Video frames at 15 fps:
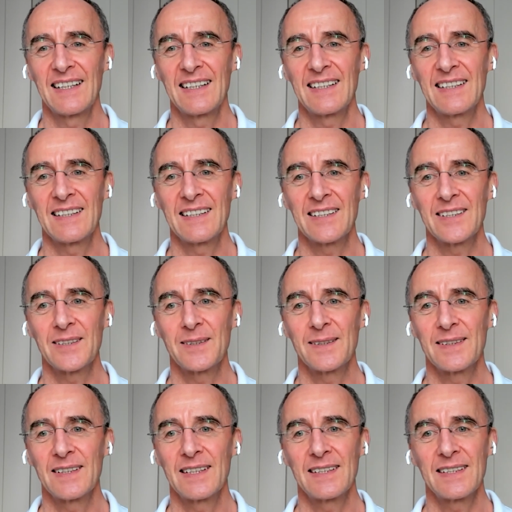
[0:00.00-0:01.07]
you know,
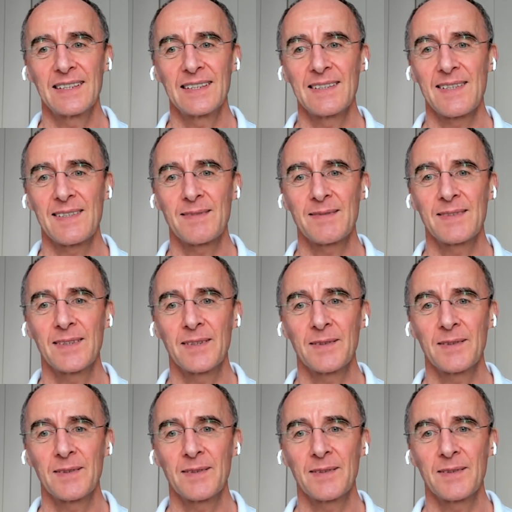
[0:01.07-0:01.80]
it's you know,